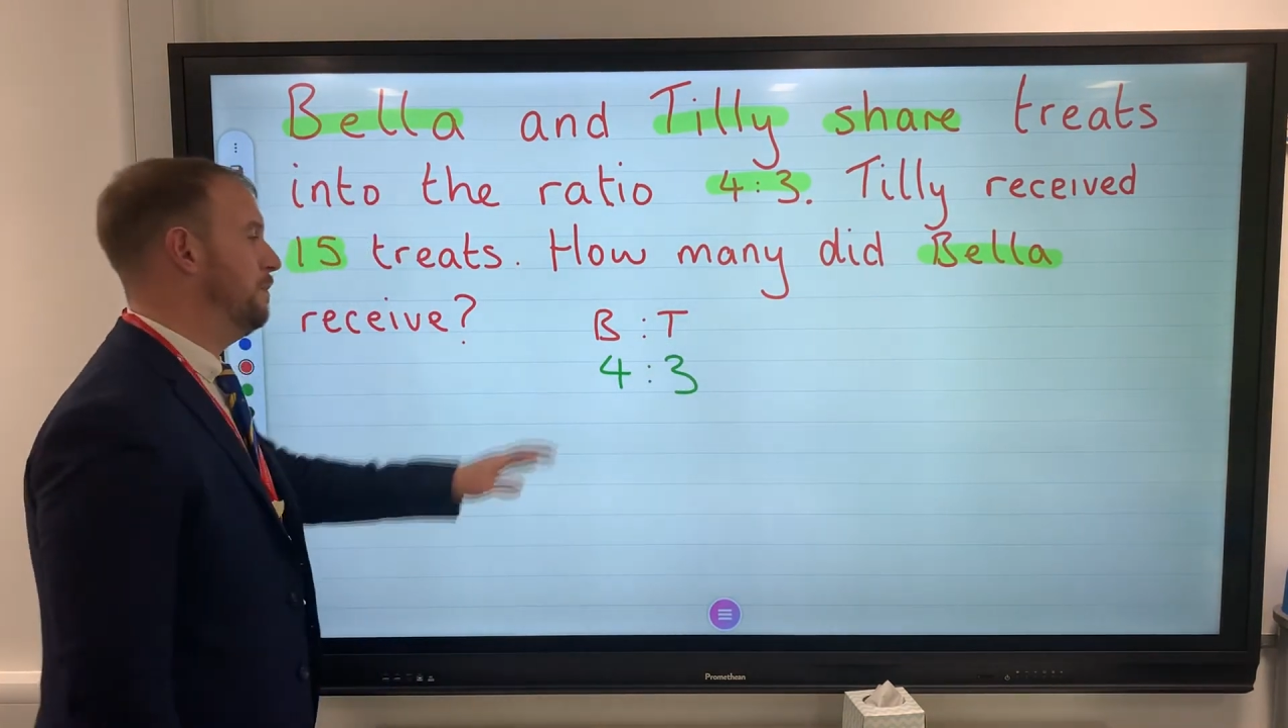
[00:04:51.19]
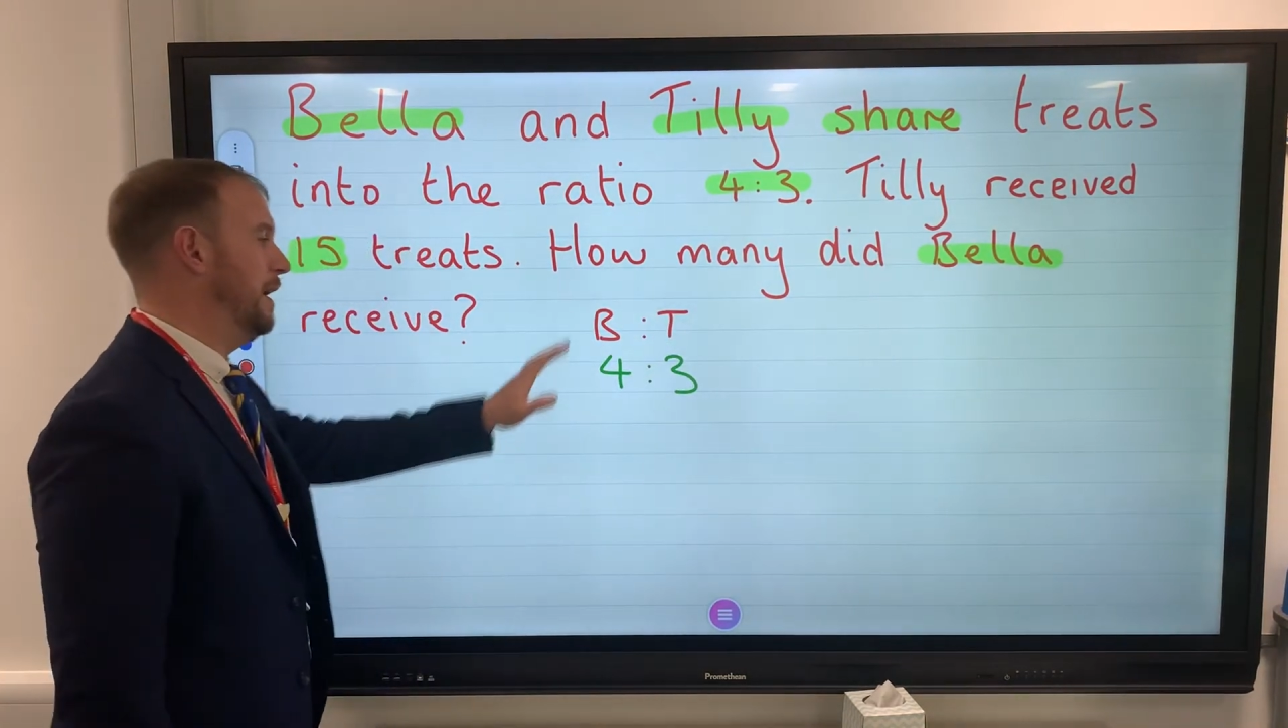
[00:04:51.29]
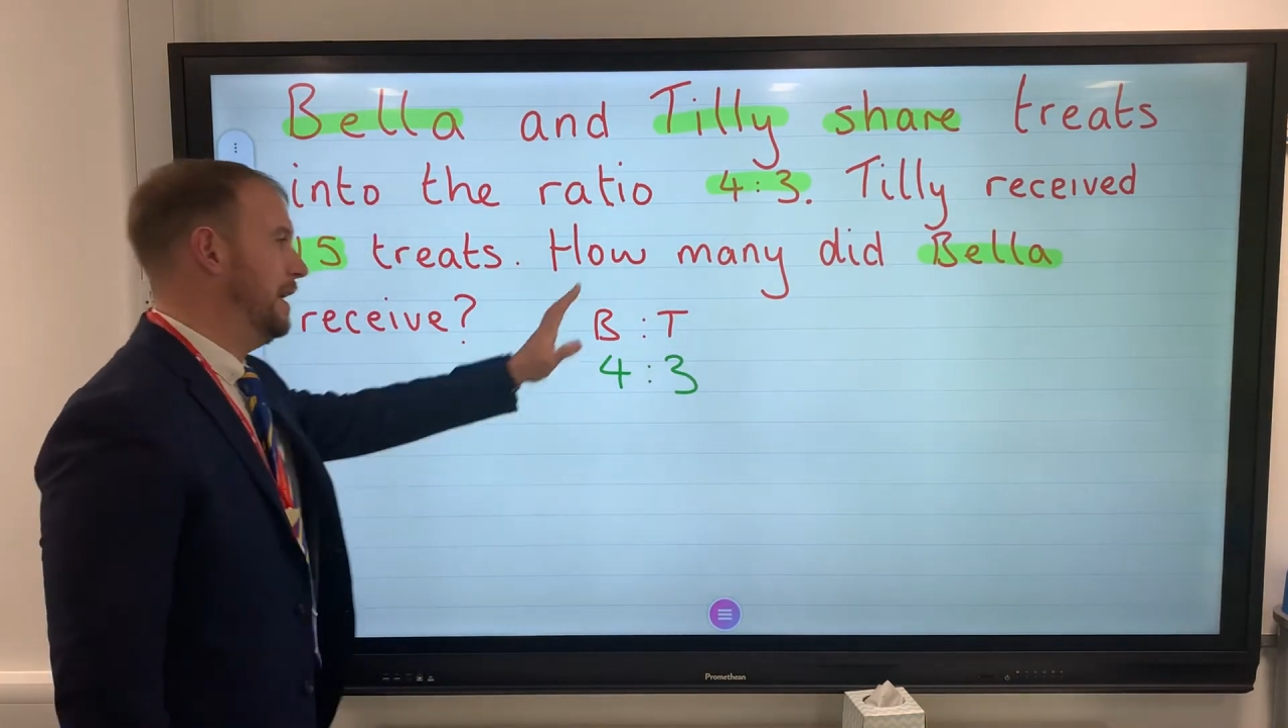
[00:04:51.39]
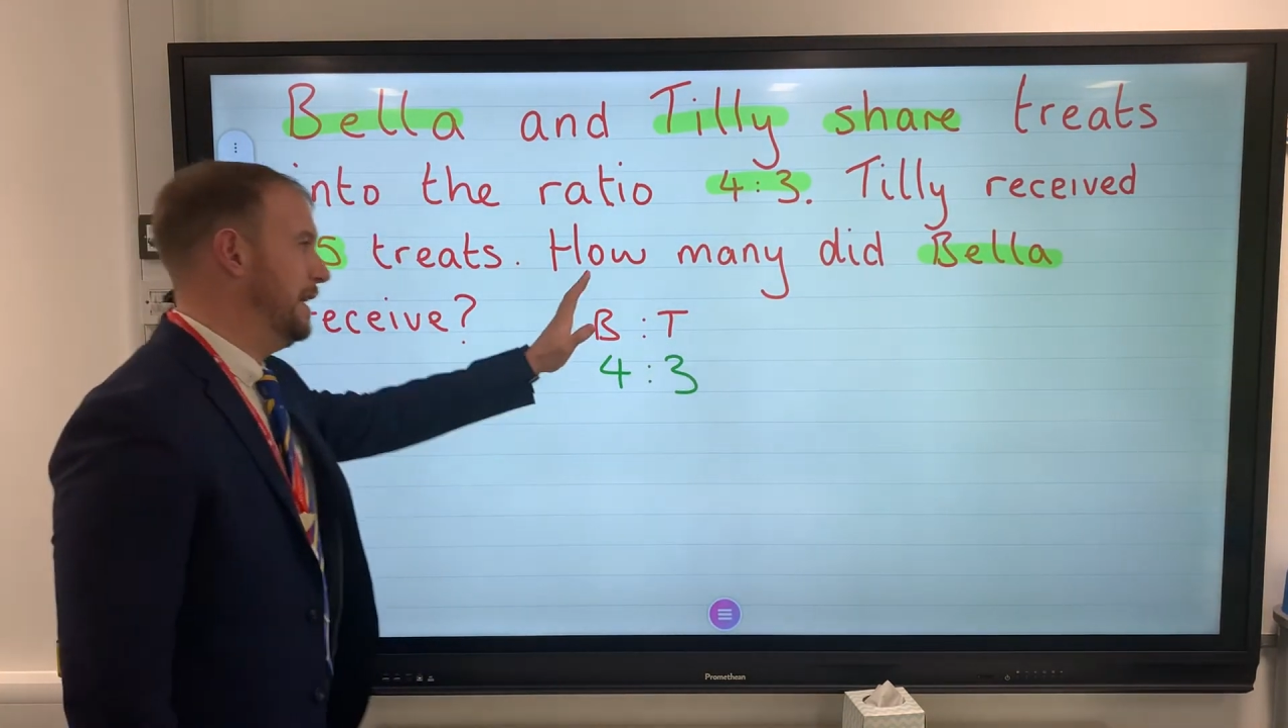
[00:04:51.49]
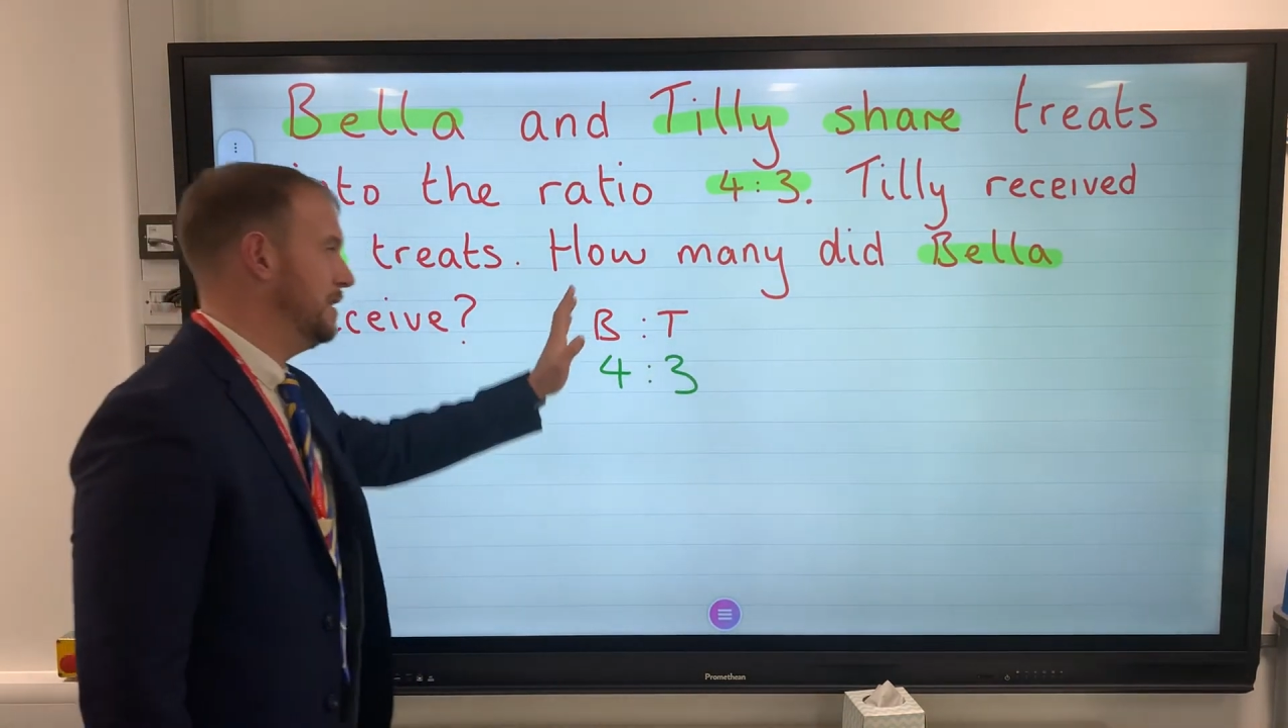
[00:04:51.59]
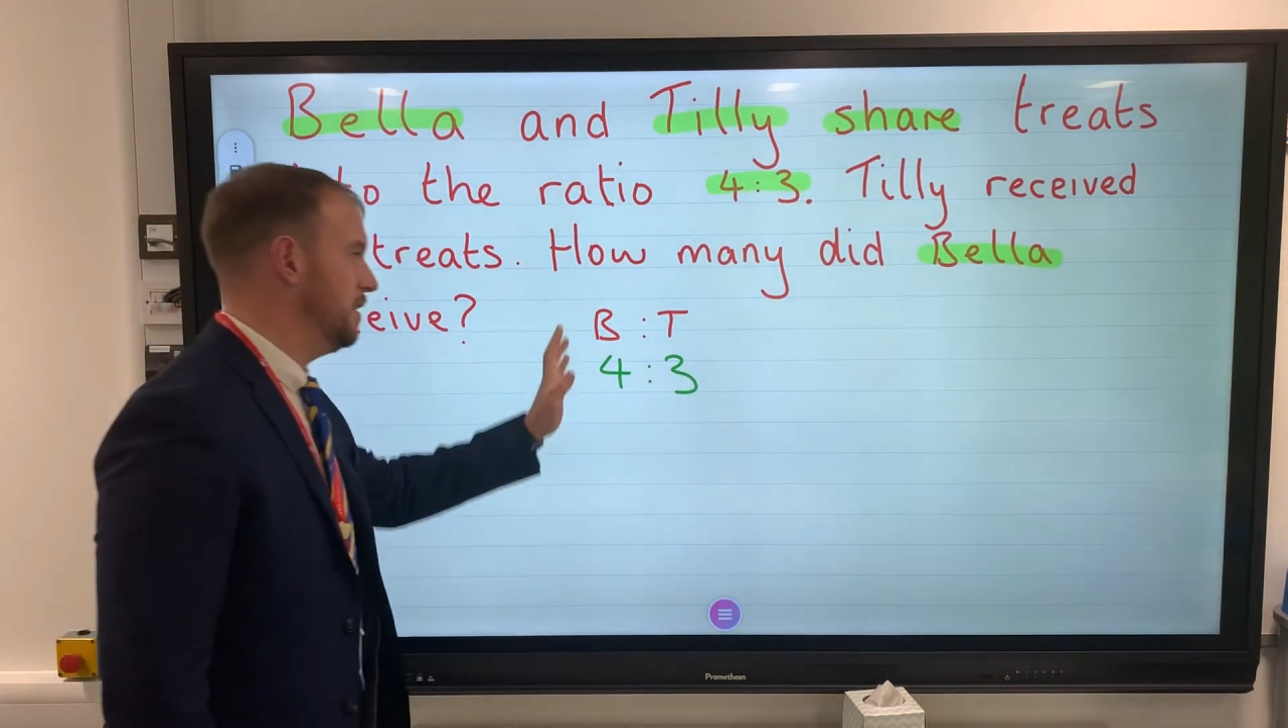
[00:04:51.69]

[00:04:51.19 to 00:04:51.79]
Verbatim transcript: Bella is the